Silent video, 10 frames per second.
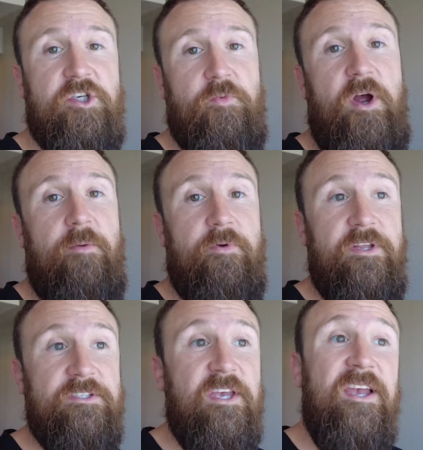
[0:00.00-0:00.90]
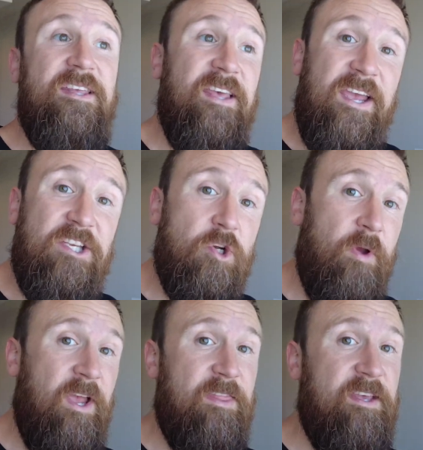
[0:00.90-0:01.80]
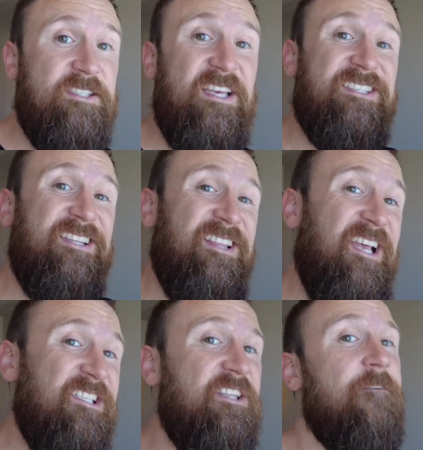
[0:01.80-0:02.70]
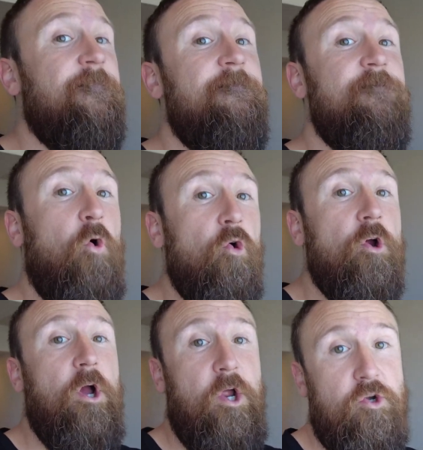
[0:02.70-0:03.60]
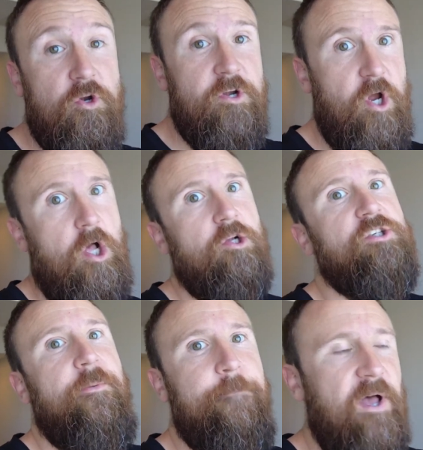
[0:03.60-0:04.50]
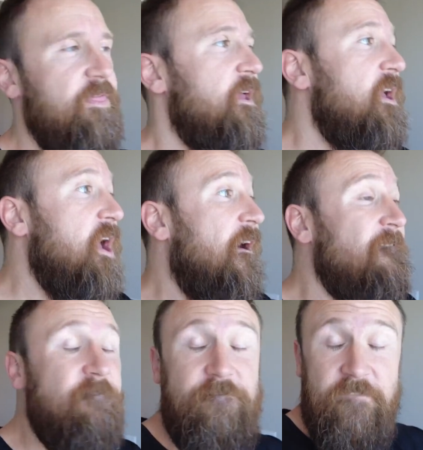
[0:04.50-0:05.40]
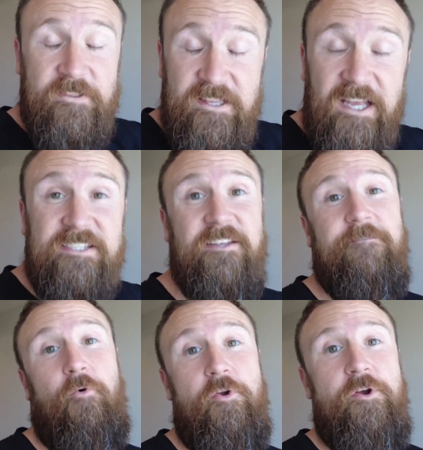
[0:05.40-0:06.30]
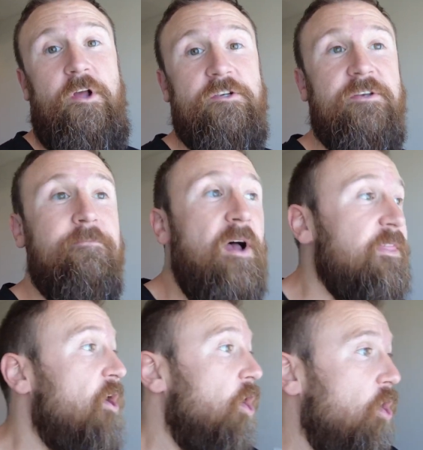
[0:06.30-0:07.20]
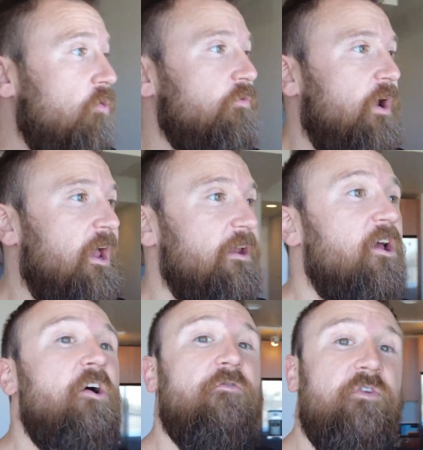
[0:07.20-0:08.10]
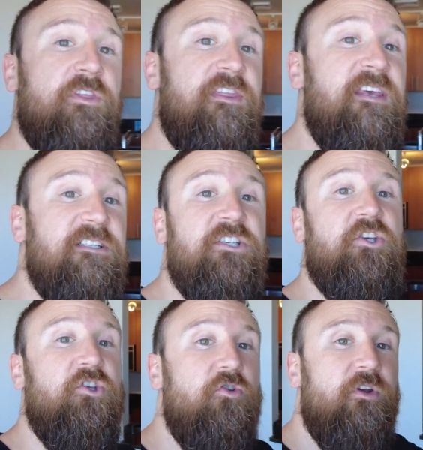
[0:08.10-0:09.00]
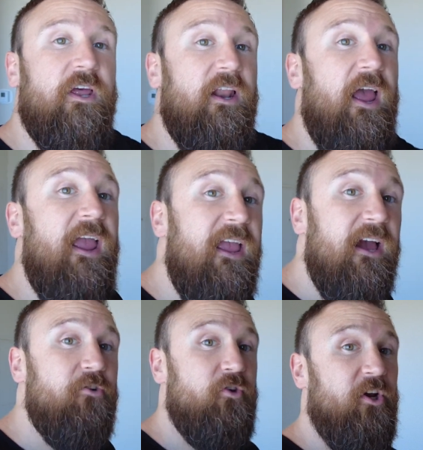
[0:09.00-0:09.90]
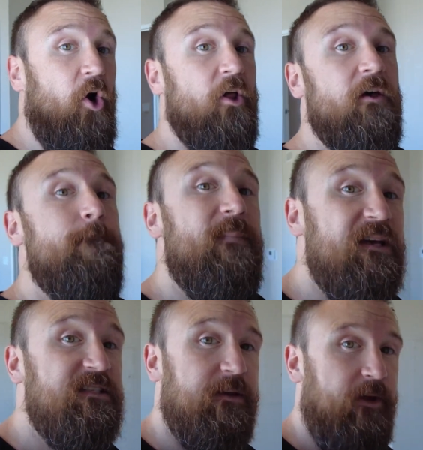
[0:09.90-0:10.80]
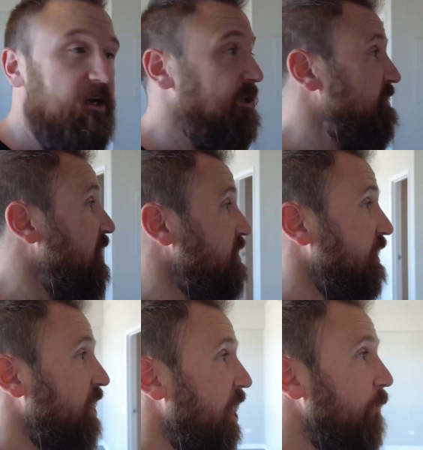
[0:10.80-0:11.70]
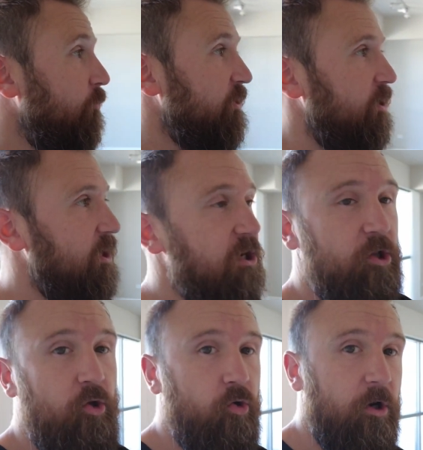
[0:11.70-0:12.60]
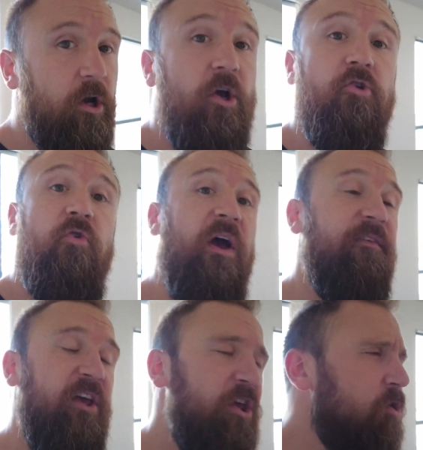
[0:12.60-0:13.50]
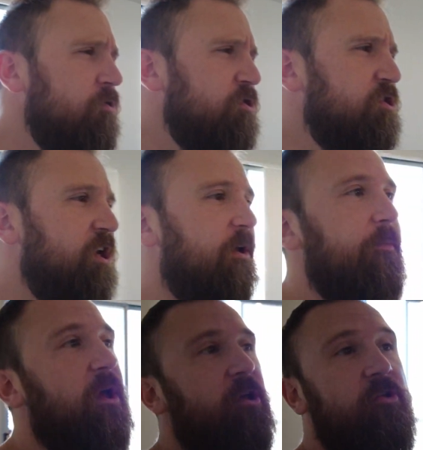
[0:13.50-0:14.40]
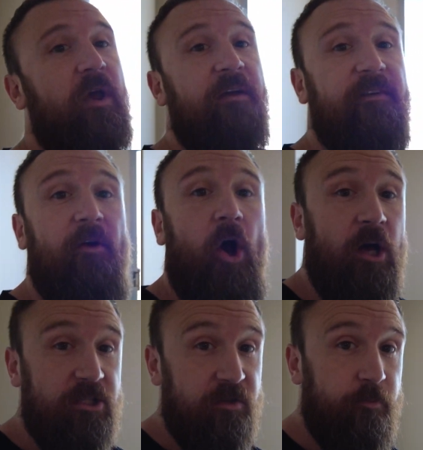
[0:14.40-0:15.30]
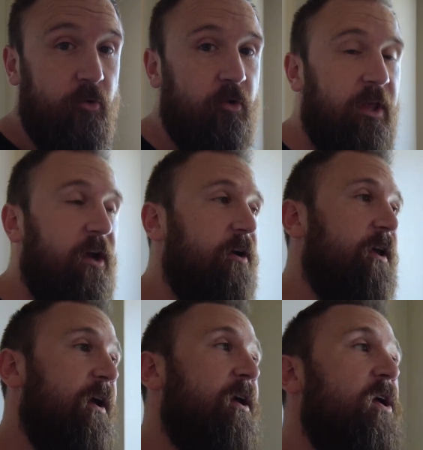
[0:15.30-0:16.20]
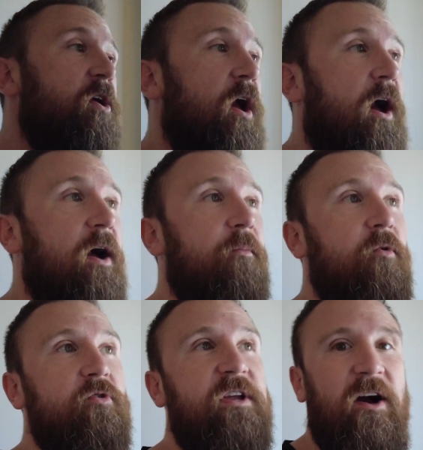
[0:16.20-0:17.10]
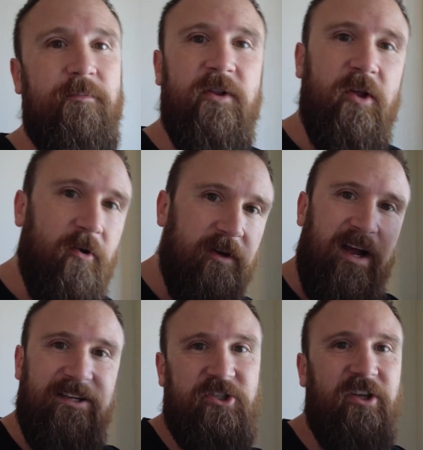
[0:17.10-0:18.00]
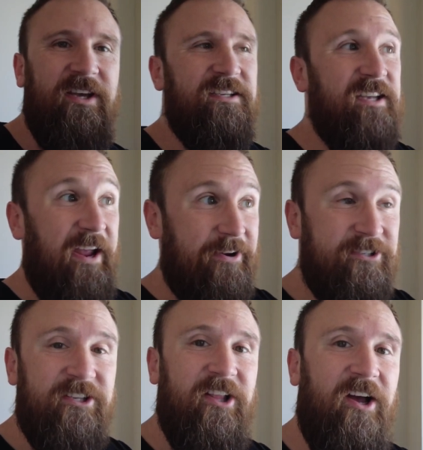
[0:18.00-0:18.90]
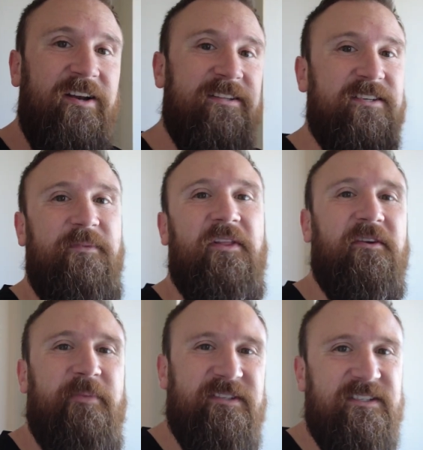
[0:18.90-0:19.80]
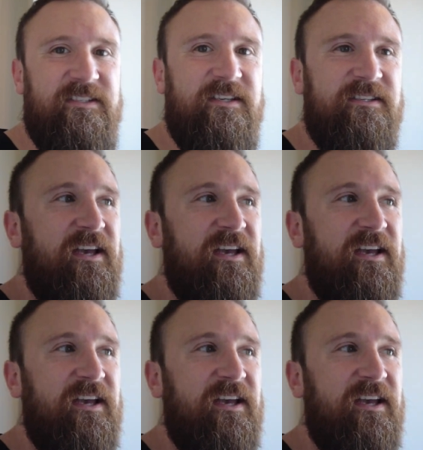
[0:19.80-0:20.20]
properties. The HOA on this is less than $400 a month. Less than $400 a month overhead for this unit, and you get all the amazing amenities that come with in Allure. You have a huge gym, you have an awesome pool area. Down below actually is a hair salon and some other businesses,